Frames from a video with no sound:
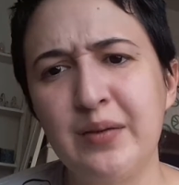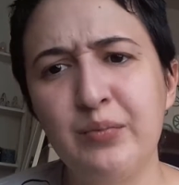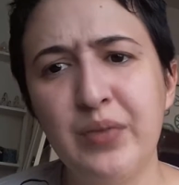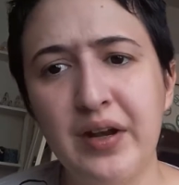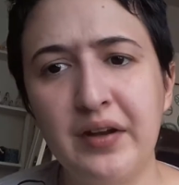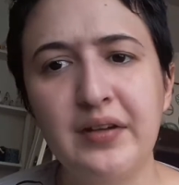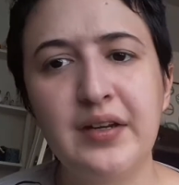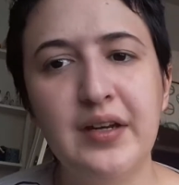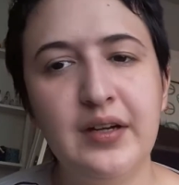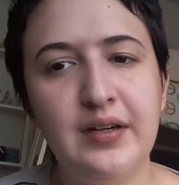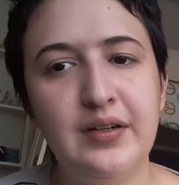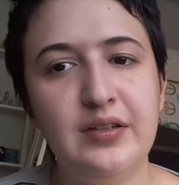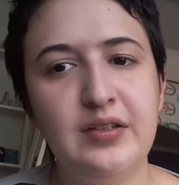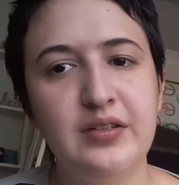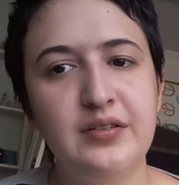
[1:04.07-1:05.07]
up, but I need
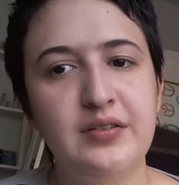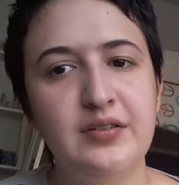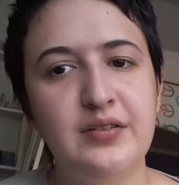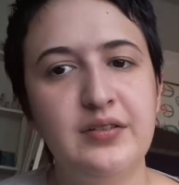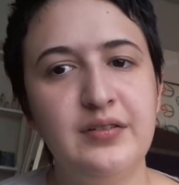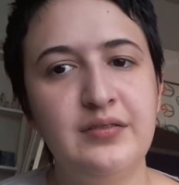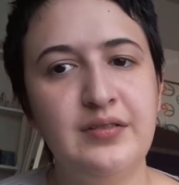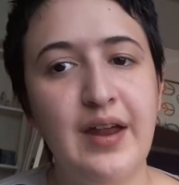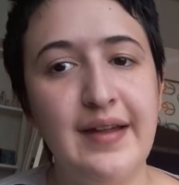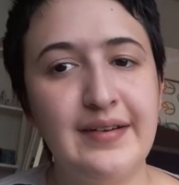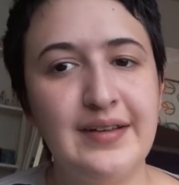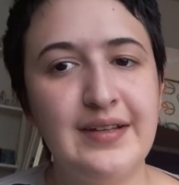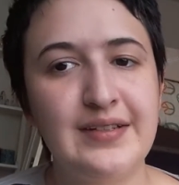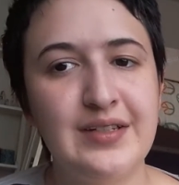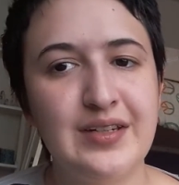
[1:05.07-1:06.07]

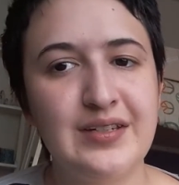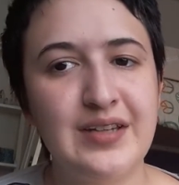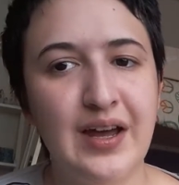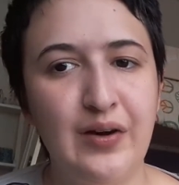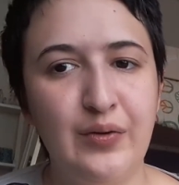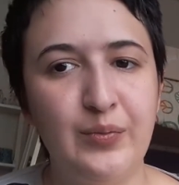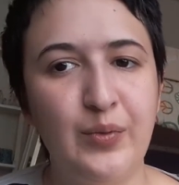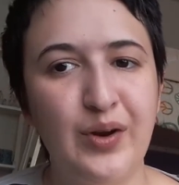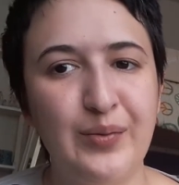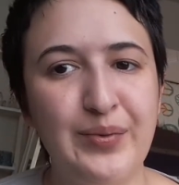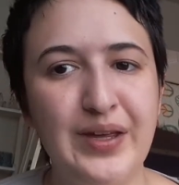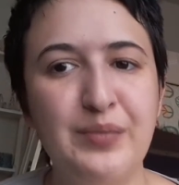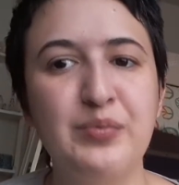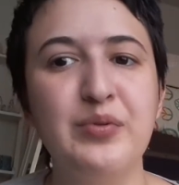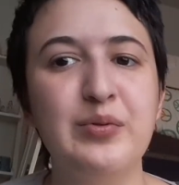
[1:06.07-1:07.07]
to tell more
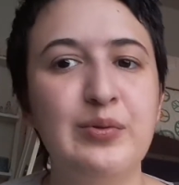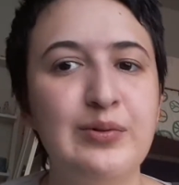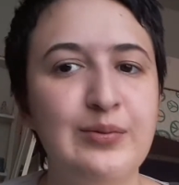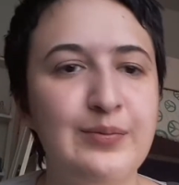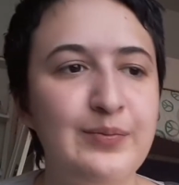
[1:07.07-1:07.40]
people.